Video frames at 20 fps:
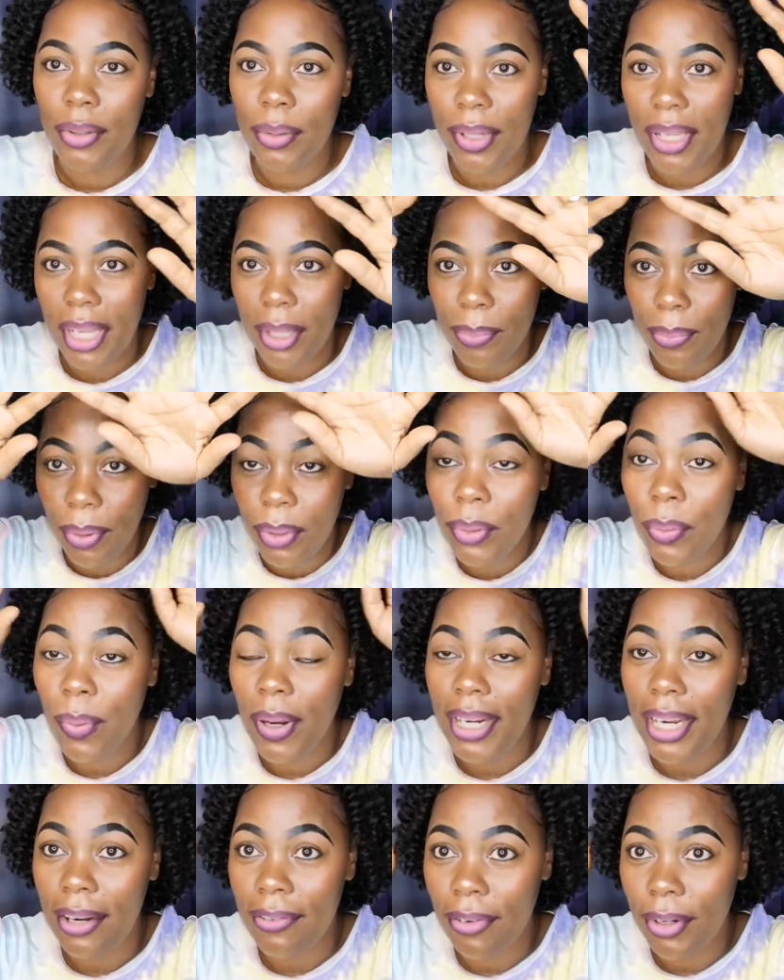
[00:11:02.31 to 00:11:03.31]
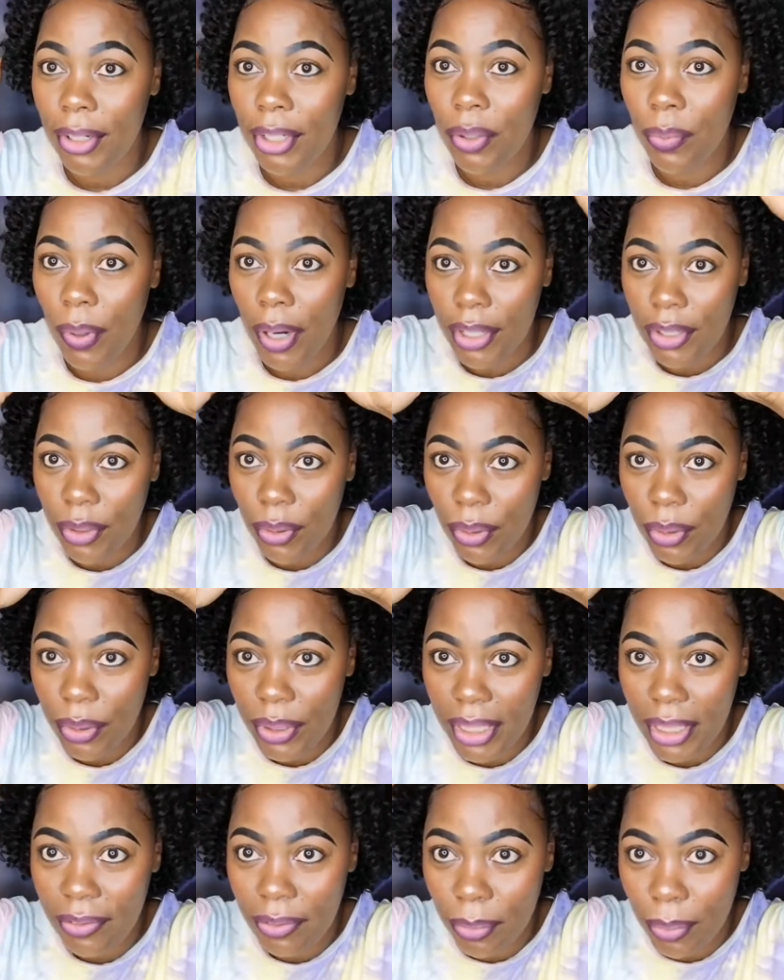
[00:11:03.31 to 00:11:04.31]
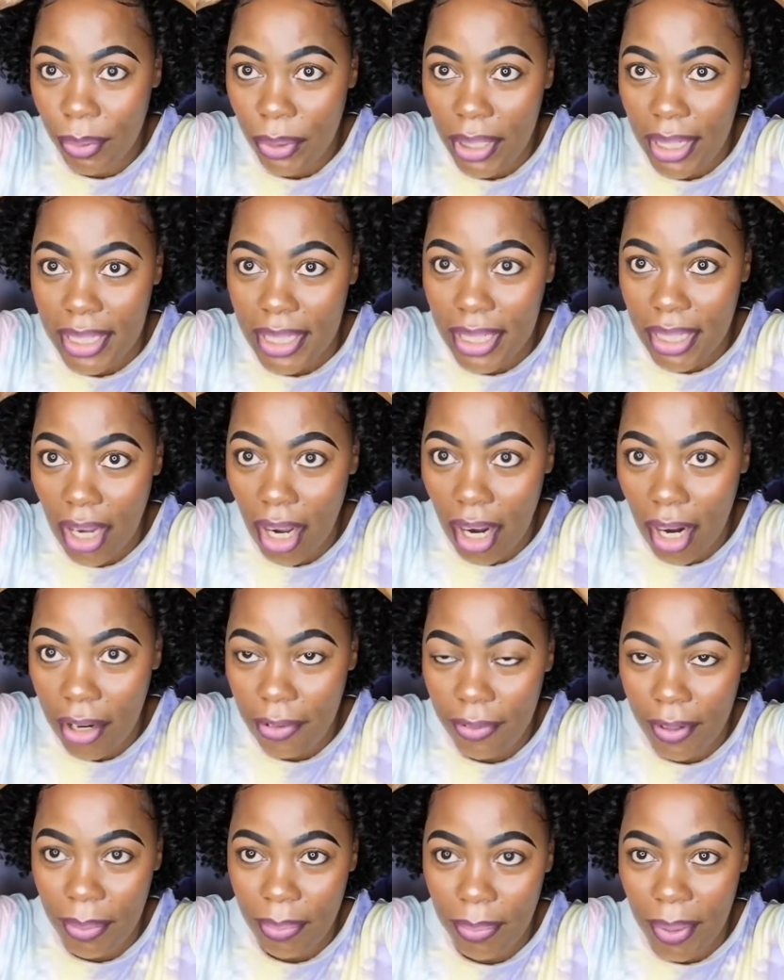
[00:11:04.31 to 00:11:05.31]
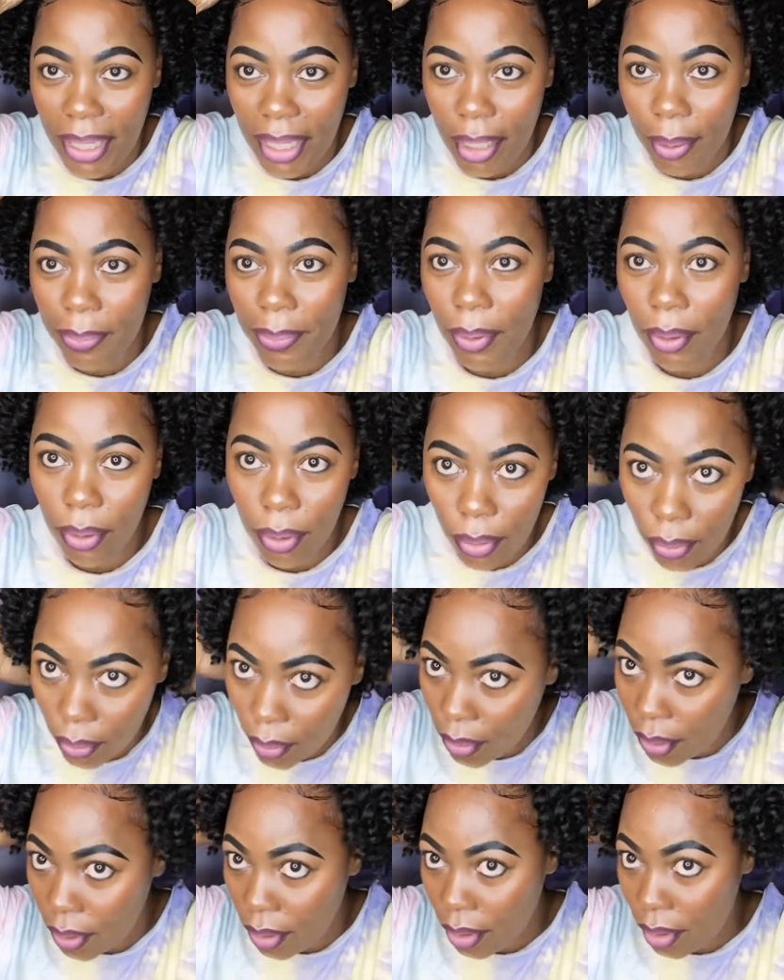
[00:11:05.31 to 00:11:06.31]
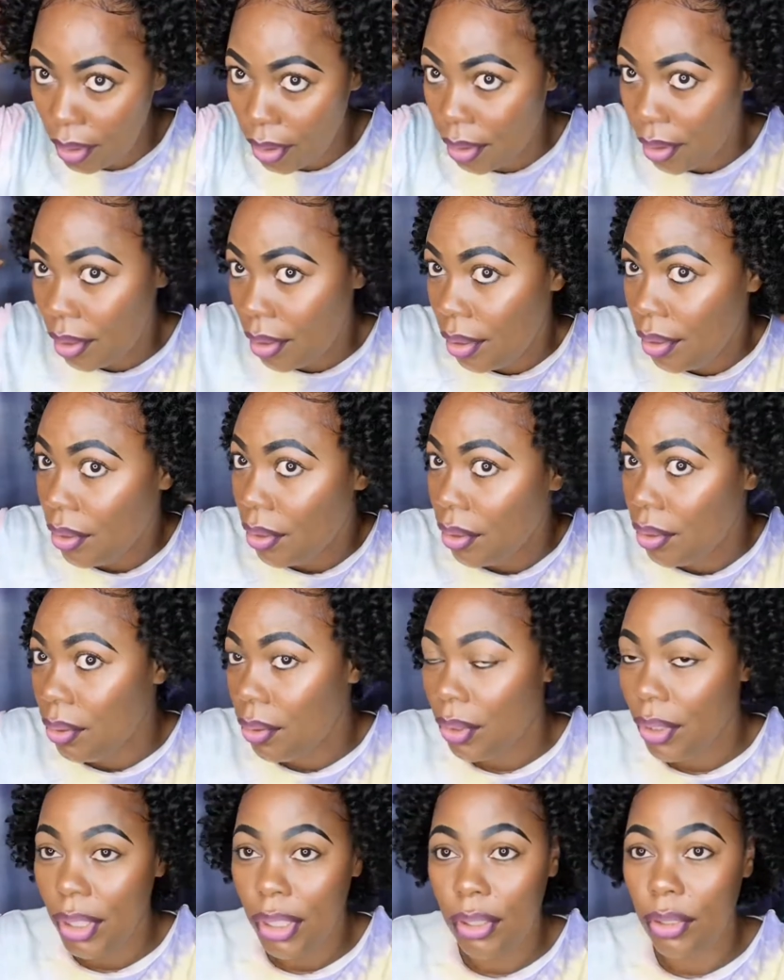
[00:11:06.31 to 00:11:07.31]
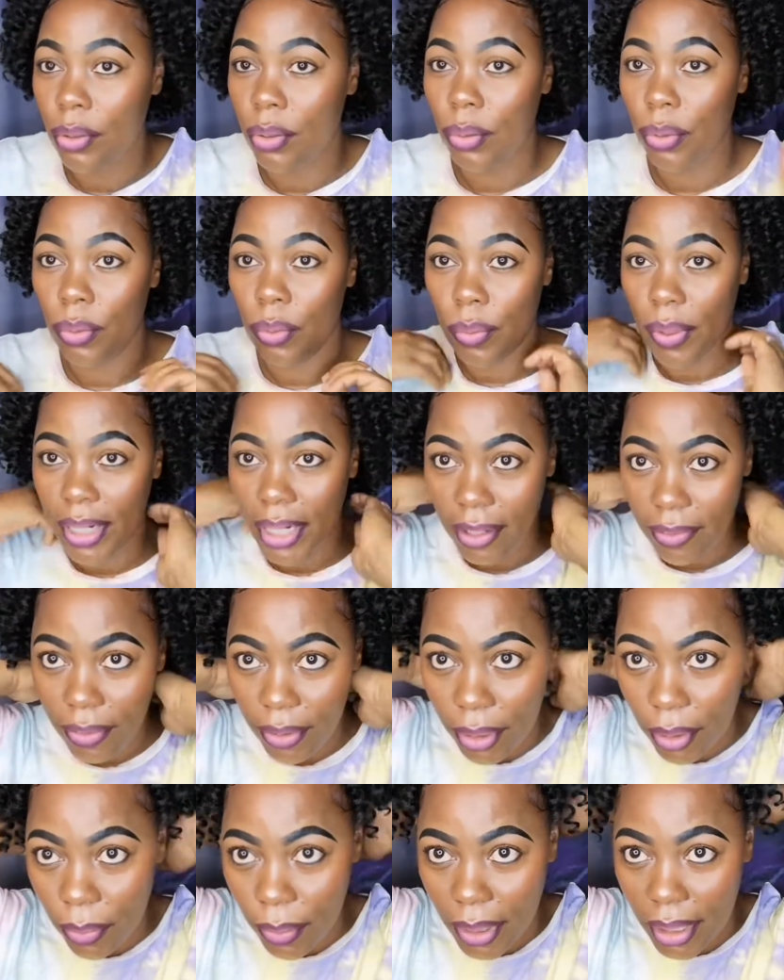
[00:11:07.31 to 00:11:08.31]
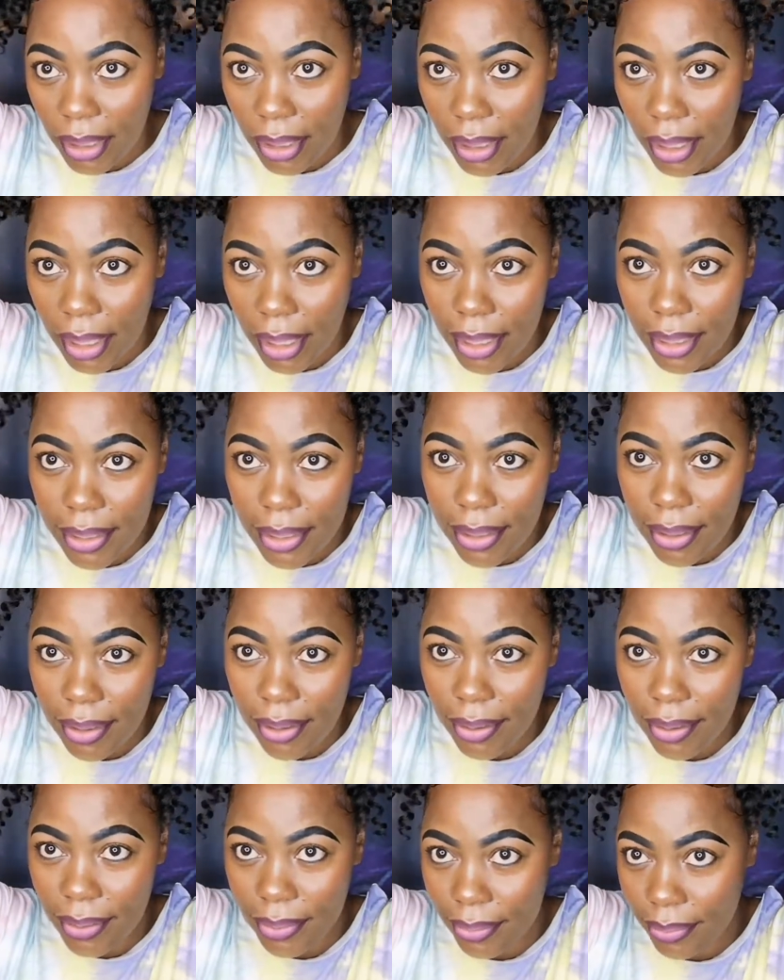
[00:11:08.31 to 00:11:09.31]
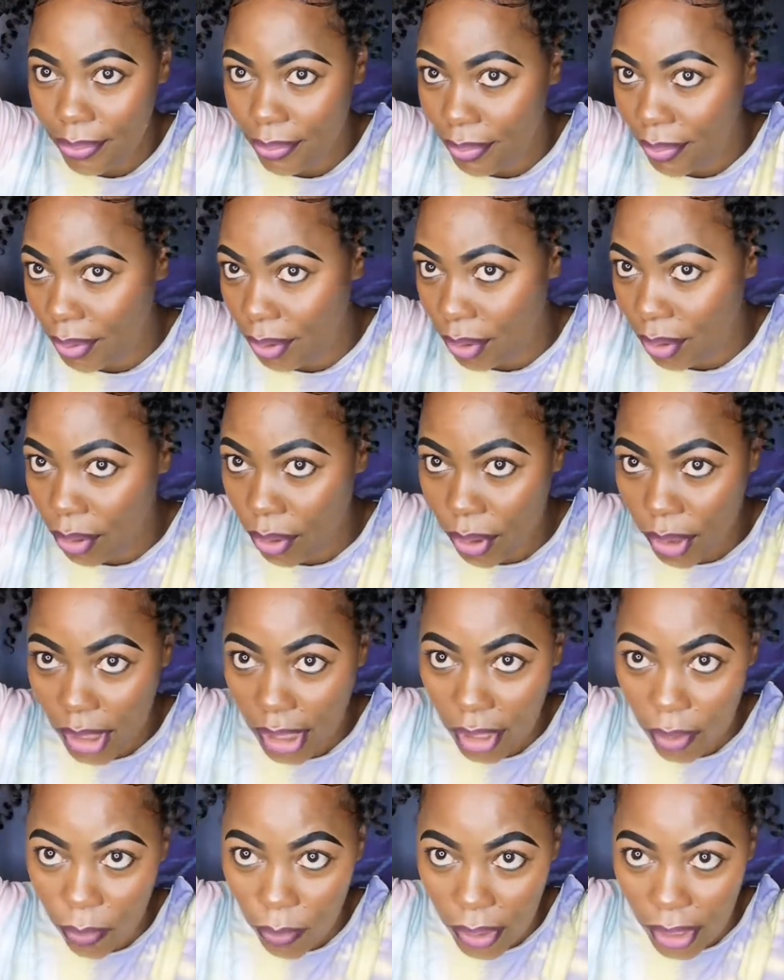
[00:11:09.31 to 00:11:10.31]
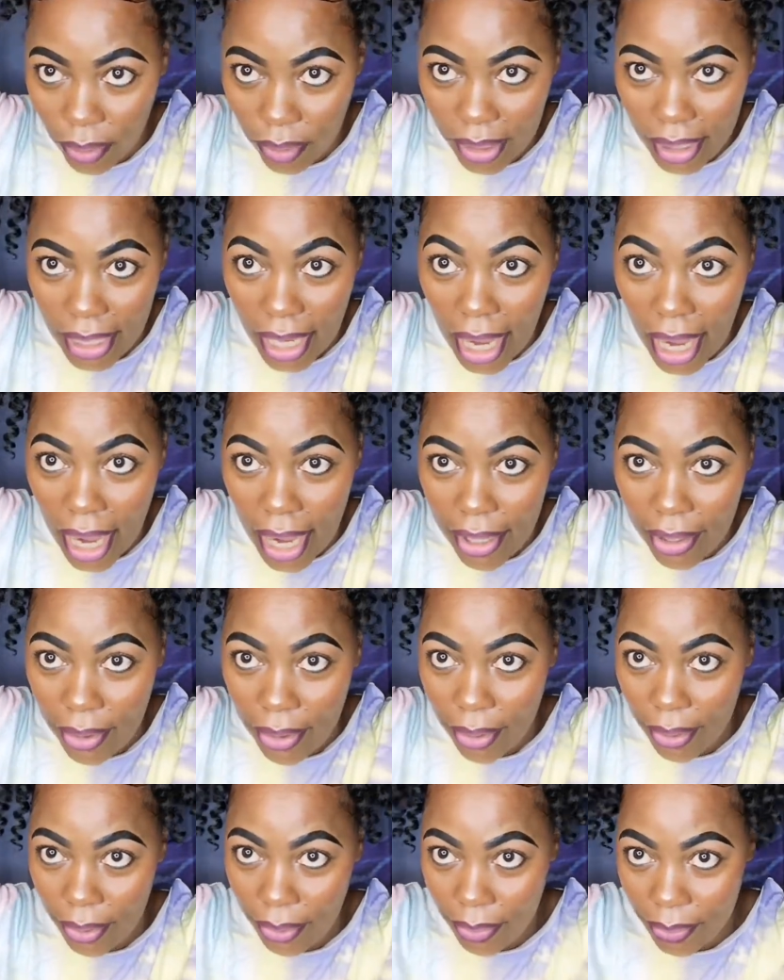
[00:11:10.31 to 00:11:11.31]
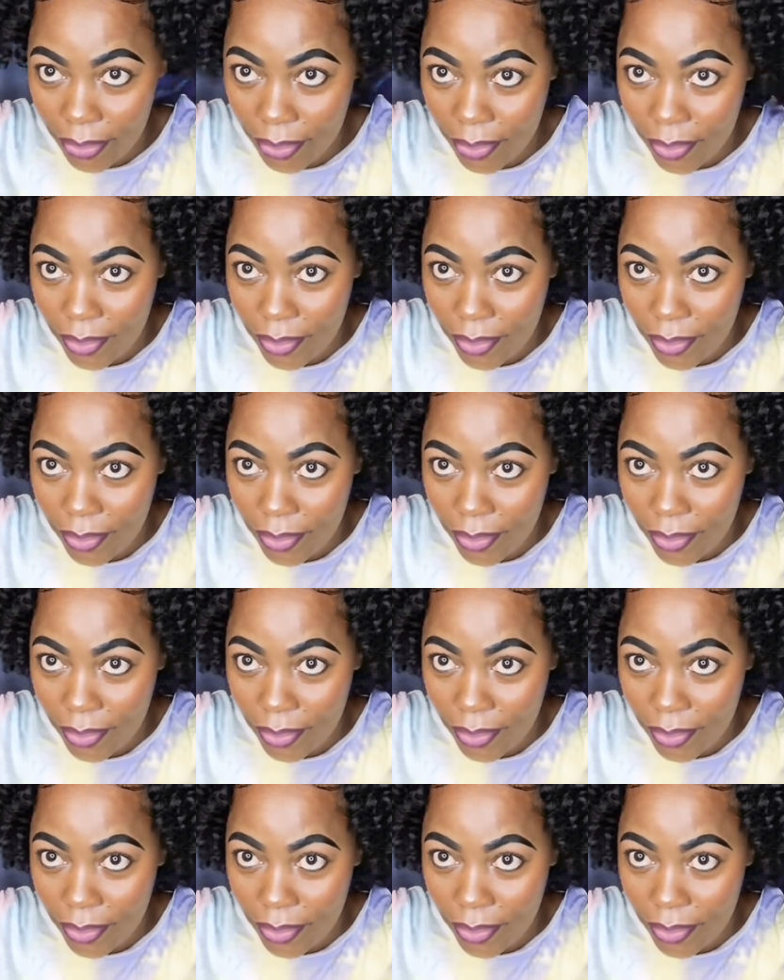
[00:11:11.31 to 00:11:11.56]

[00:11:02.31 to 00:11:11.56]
You can put whatever you want. You could even put a scarf and make a bow. You can do whatever you want, guys. You can wear it higher.